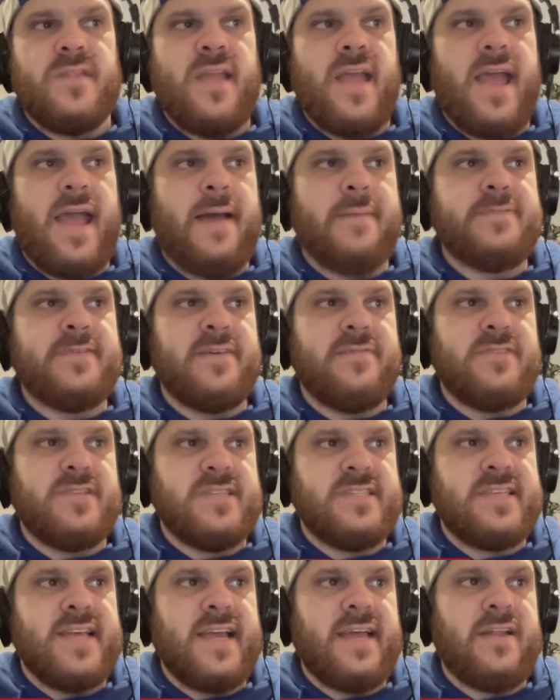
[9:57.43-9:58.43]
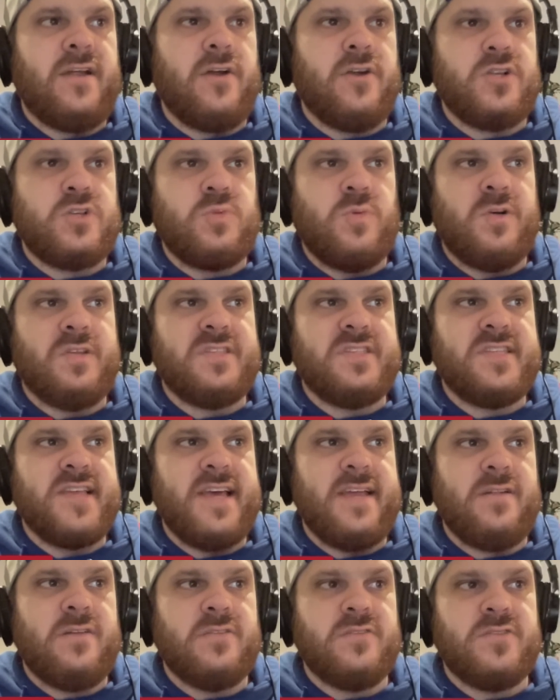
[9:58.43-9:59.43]
Habs have the second hardest one.
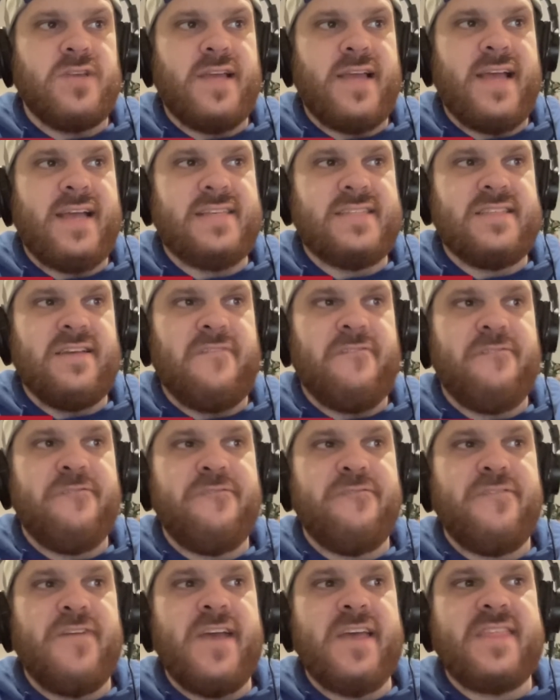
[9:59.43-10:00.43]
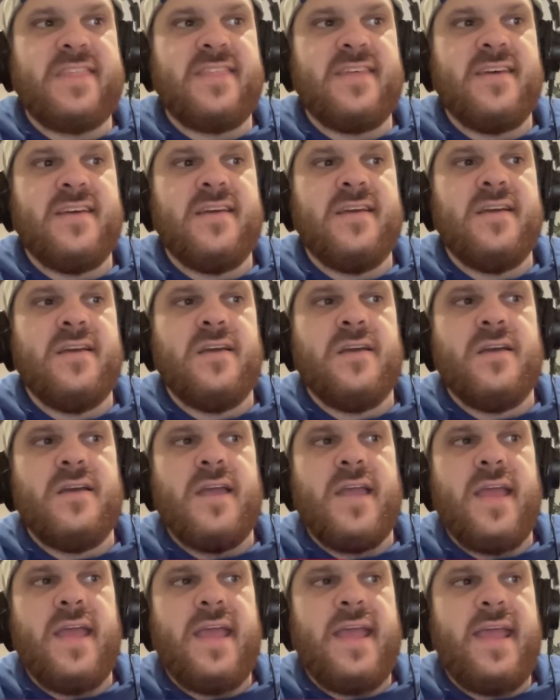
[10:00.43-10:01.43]
San Jose has the fifth.
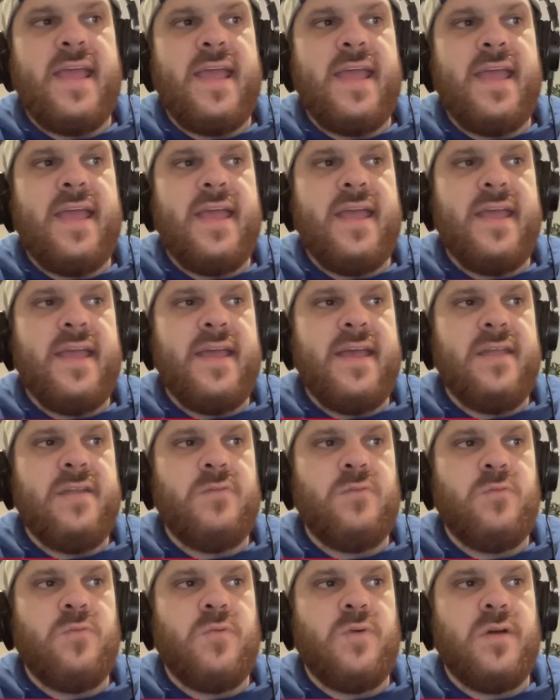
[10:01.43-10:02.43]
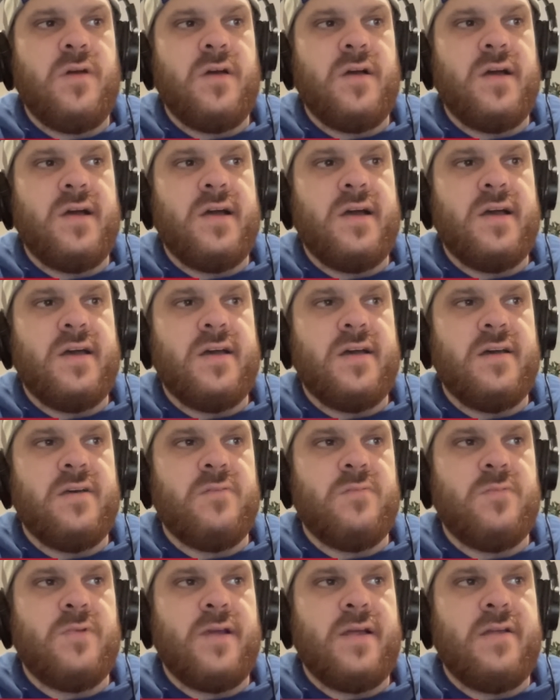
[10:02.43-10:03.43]
And
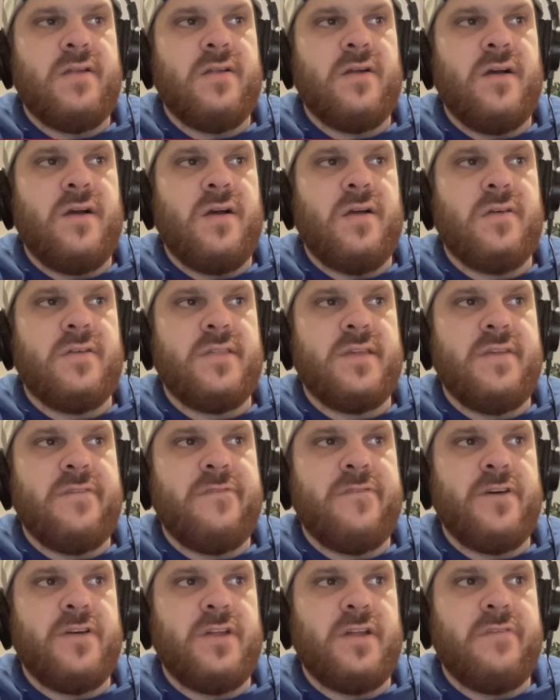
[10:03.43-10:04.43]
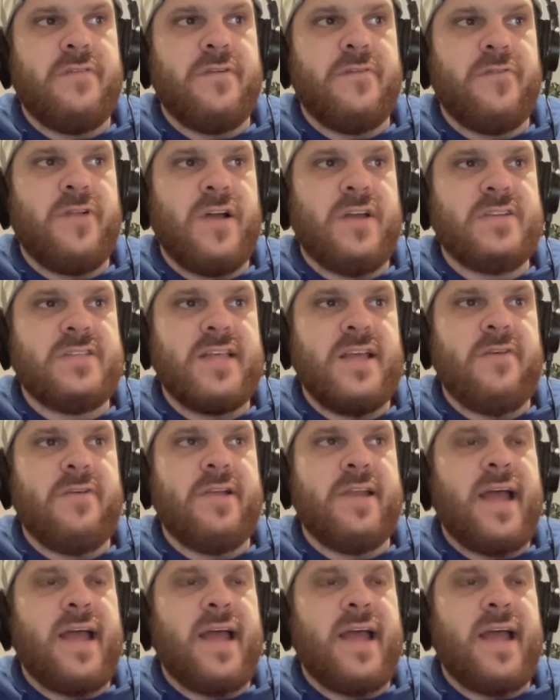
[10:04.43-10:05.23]
where are the Philadelphia Flyers? They are at